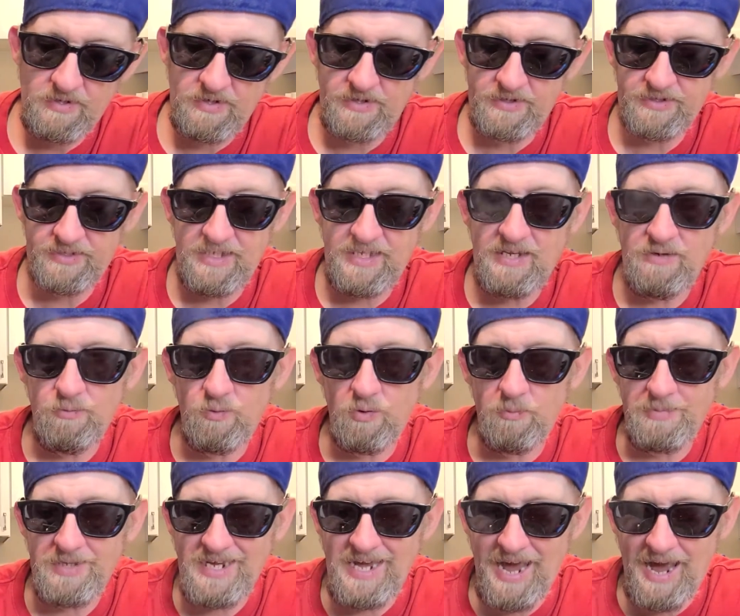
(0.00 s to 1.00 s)
because it
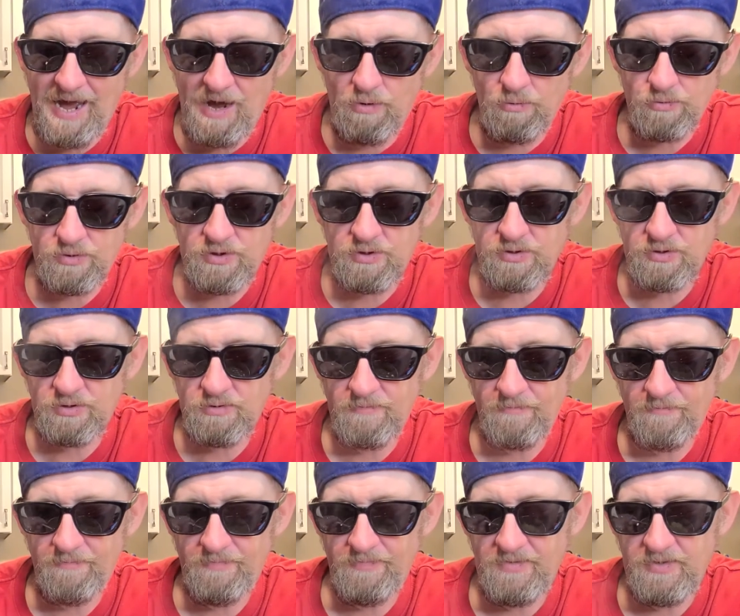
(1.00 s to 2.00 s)
will be out.
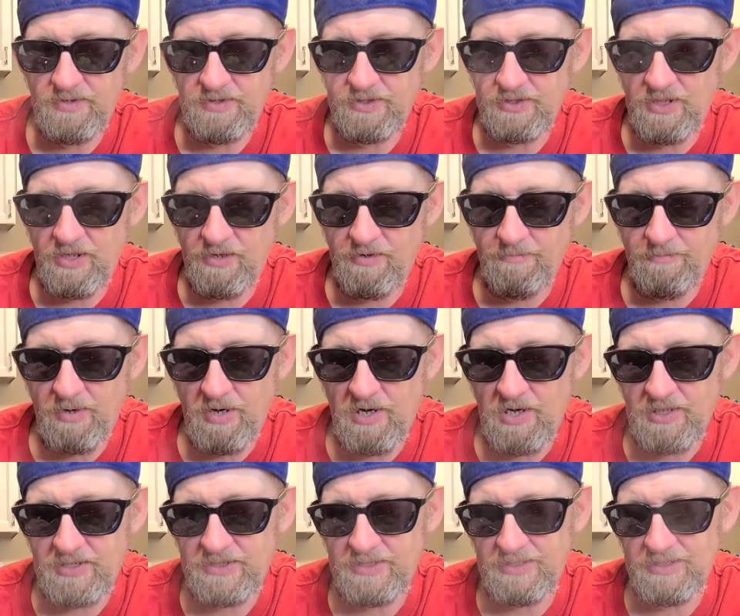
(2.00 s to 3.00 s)
There's an
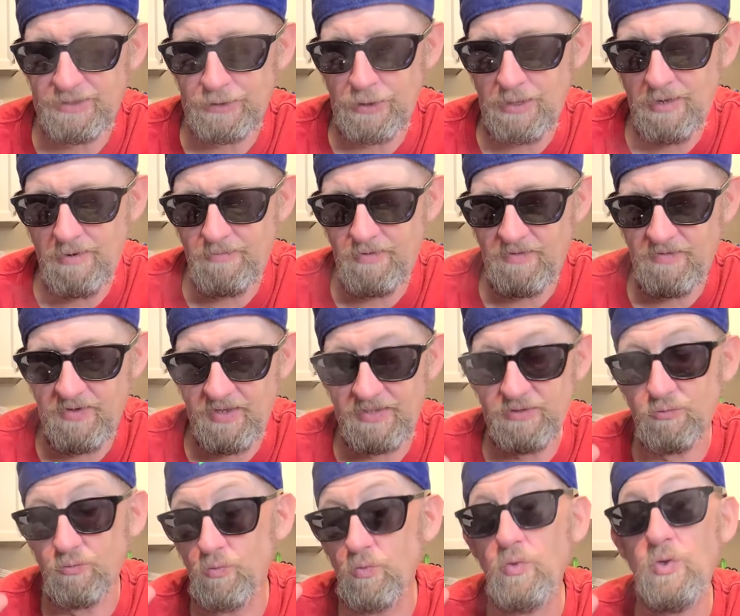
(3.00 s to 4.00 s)
unboxing, everything.
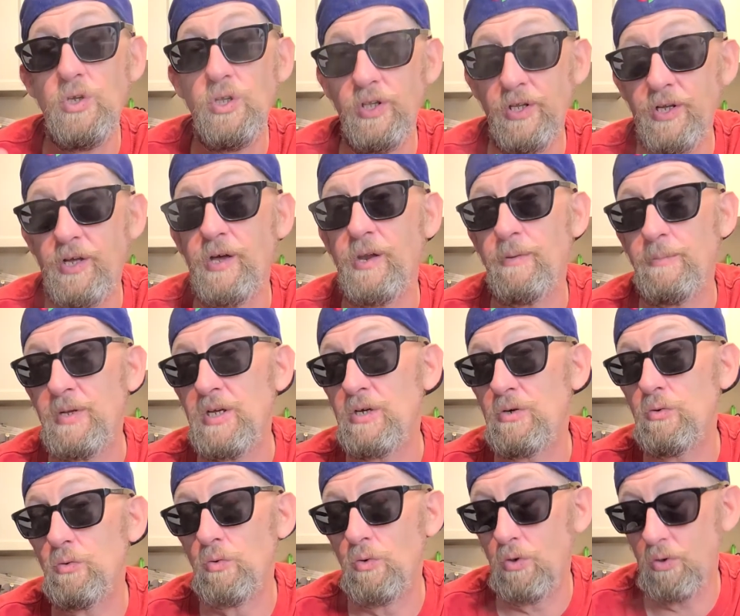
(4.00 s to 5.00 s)
It's really going to be
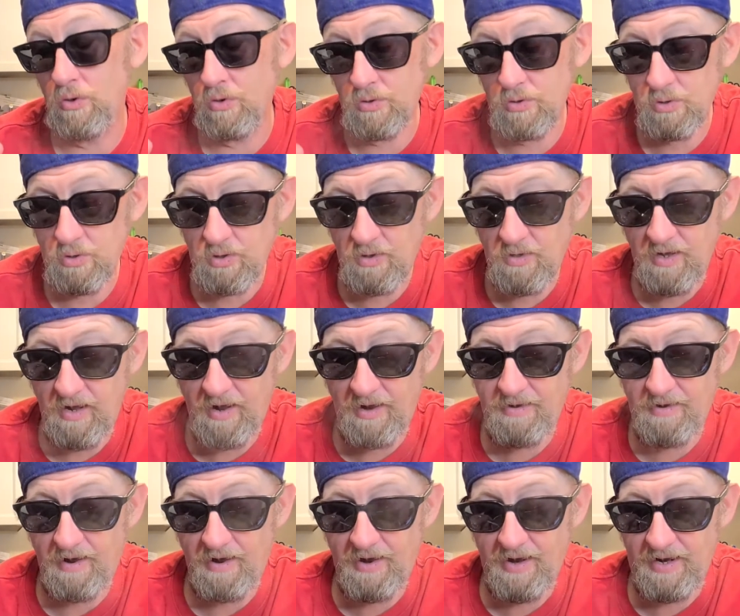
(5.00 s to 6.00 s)
cool.
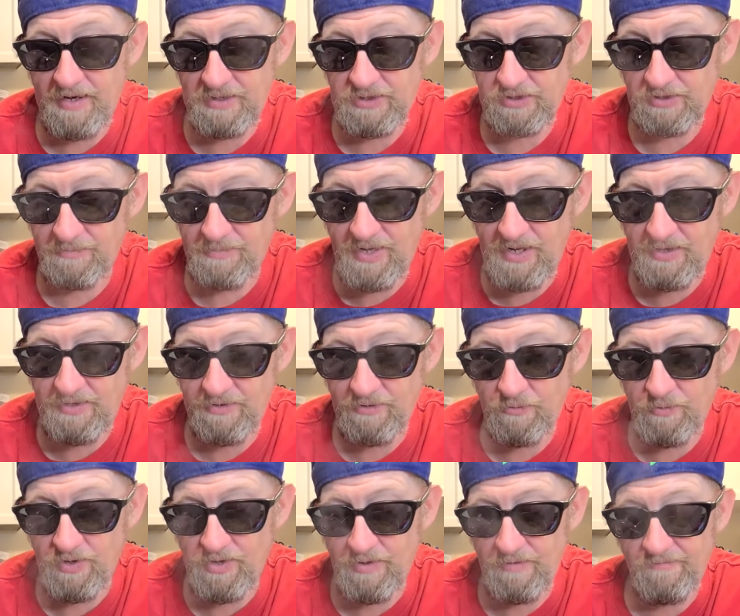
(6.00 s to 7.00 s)
I, I actually made an
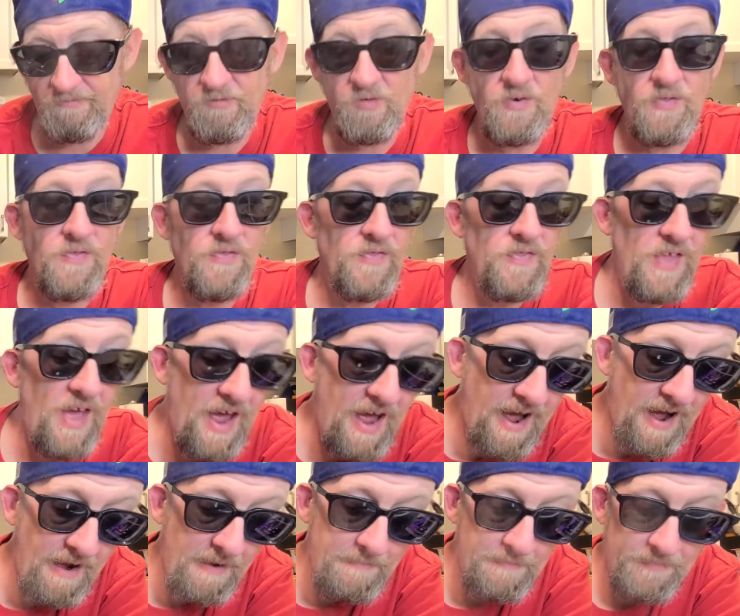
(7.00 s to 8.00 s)
ingredient for
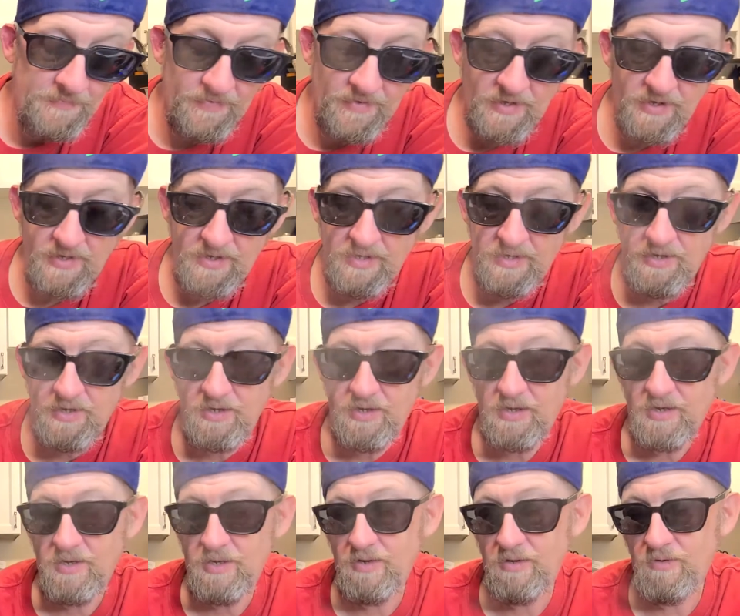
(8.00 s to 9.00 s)
that,
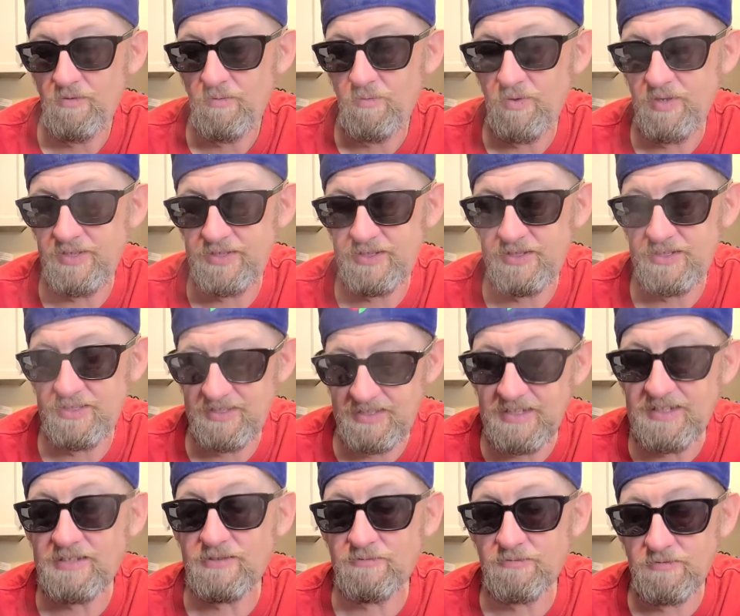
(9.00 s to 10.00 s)
which
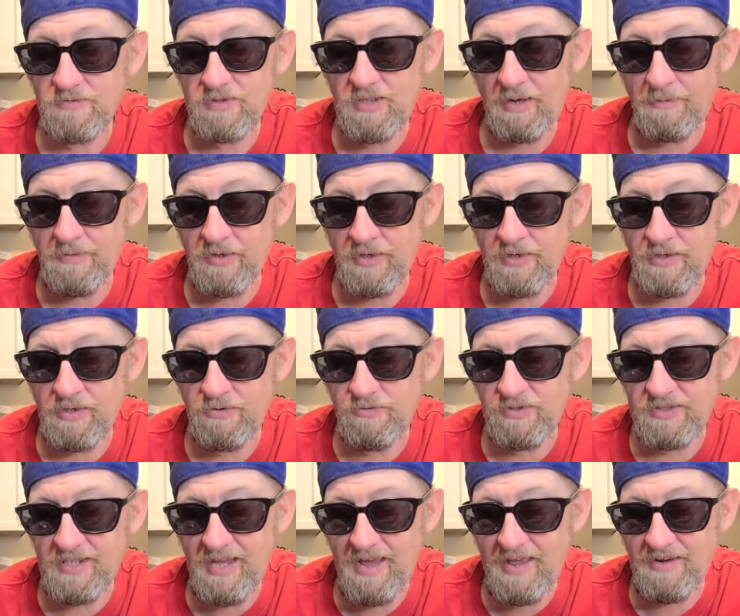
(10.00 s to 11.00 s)
this, I'm going to
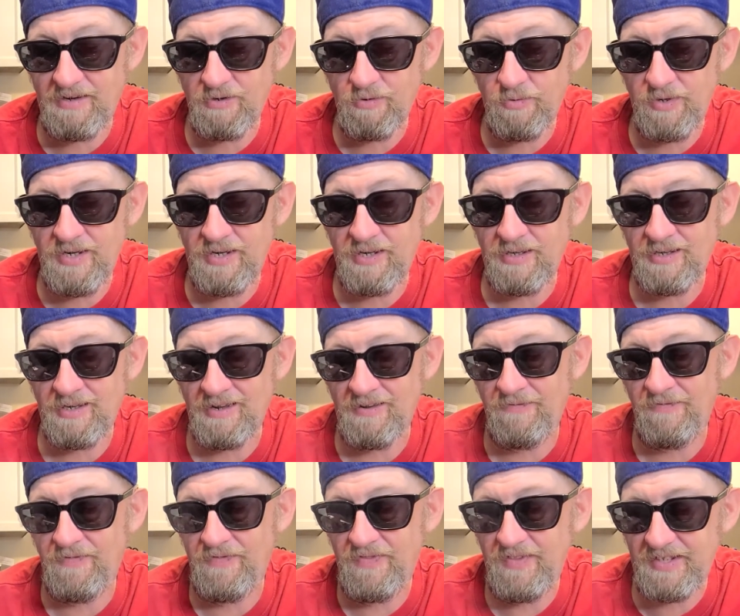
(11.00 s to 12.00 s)
use that ingredient
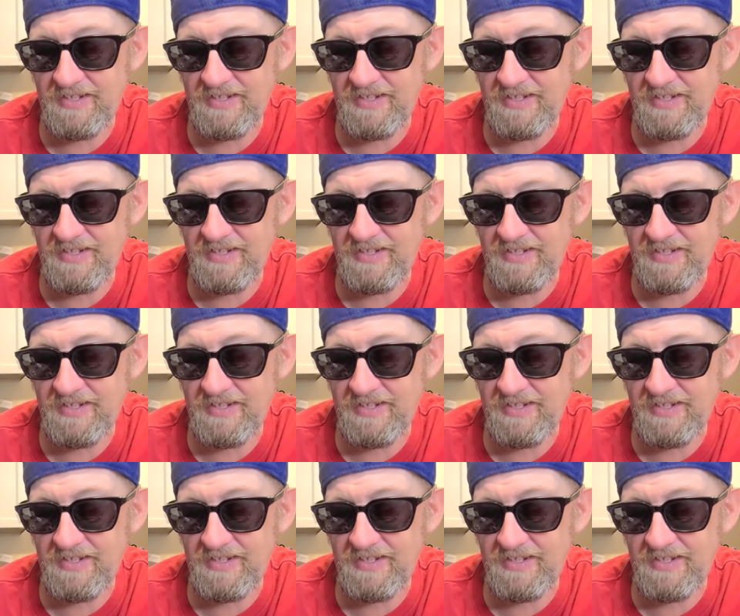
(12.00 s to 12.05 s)
in